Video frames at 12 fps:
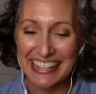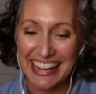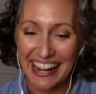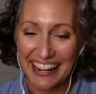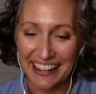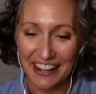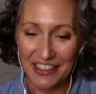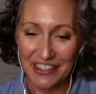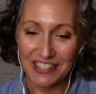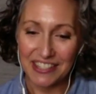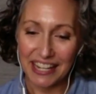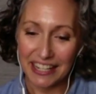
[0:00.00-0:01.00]
Uh, the
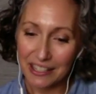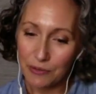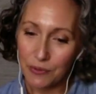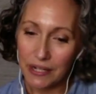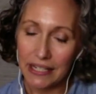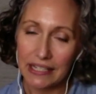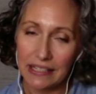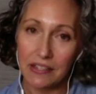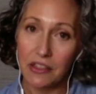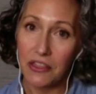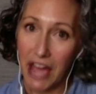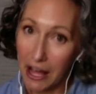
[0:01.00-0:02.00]
second one is
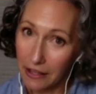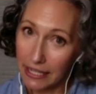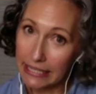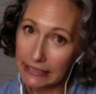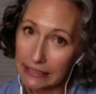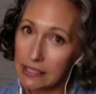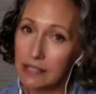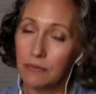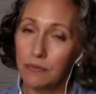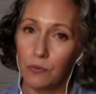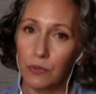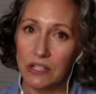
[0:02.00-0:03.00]
phthalates,
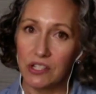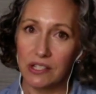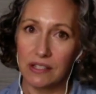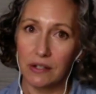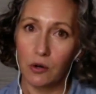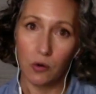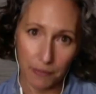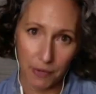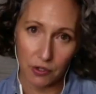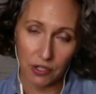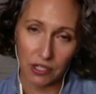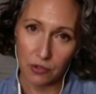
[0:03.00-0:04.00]
which is a hormone
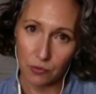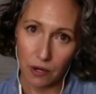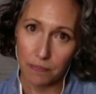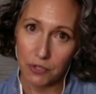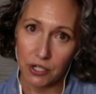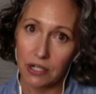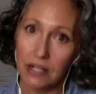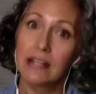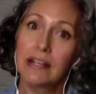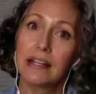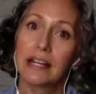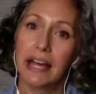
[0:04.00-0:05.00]
disruptor,
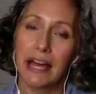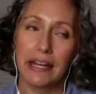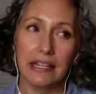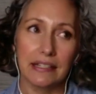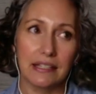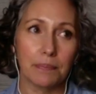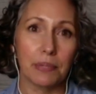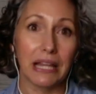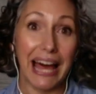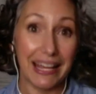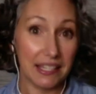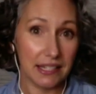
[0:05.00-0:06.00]
mm-hmm. and it's a
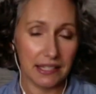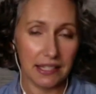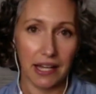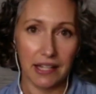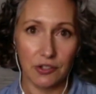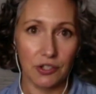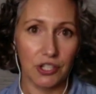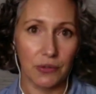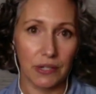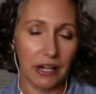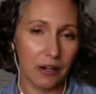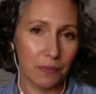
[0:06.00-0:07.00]
plasticizer, so
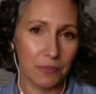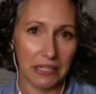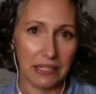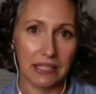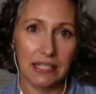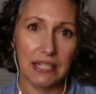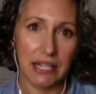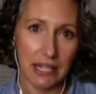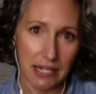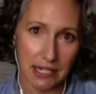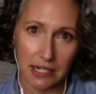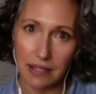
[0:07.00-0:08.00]
it helps
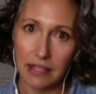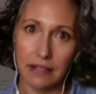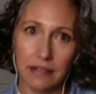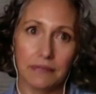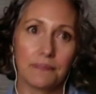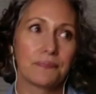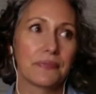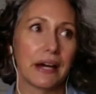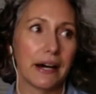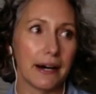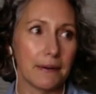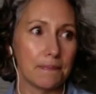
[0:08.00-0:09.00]
extend the
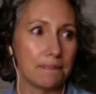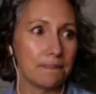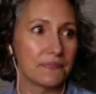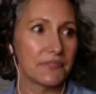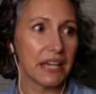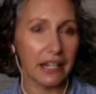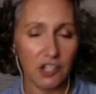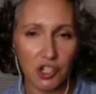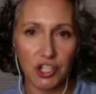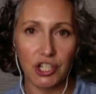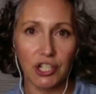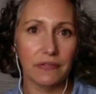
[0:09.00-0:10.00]
um,
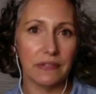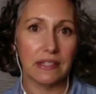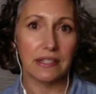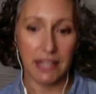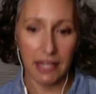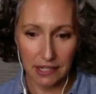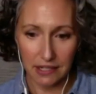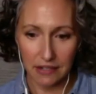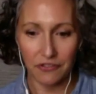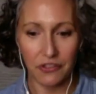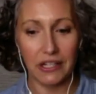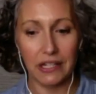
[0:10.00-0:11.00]
texture and the scent
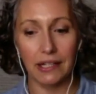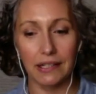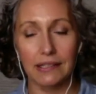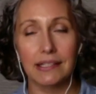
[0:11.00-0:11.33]
of things.